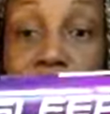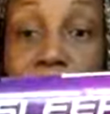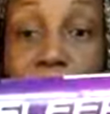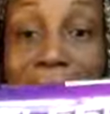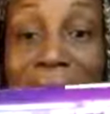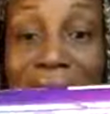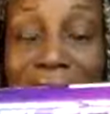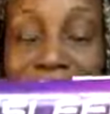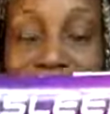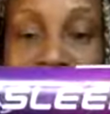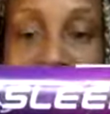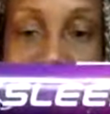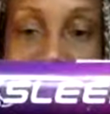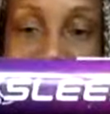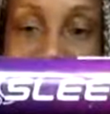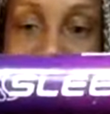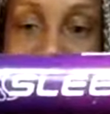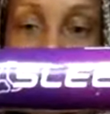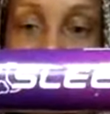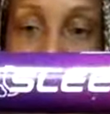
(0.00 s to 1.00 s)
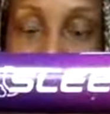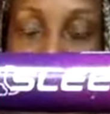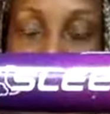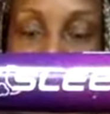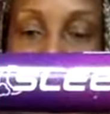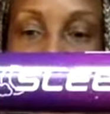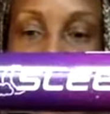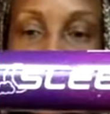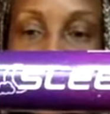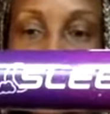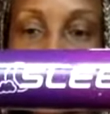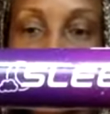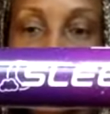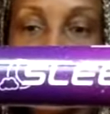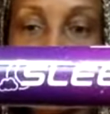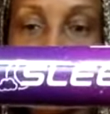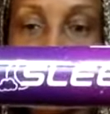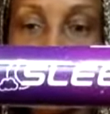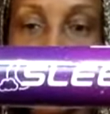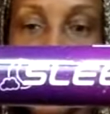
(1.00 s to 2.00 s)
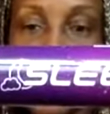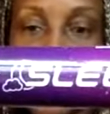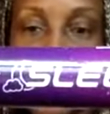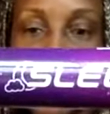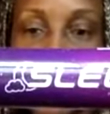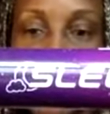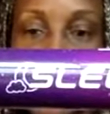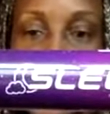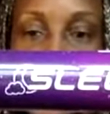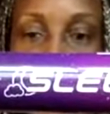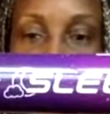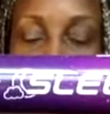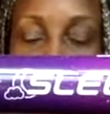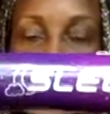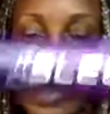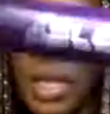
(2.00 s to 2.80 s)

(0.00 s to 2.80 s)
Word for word: the body, look it up. All right.